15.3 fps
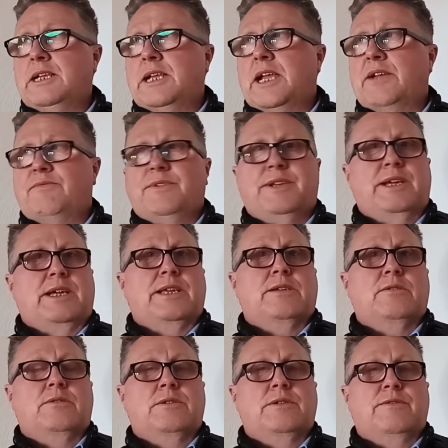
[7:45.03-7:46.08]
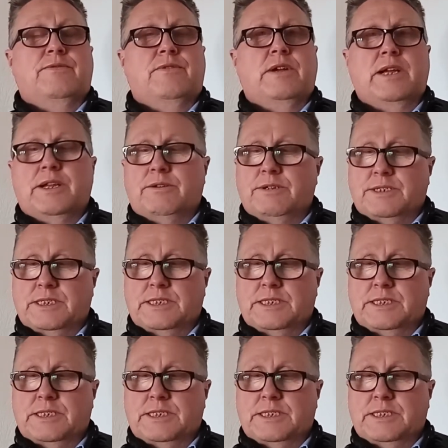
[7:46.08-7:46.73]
everyday kind of fragrance.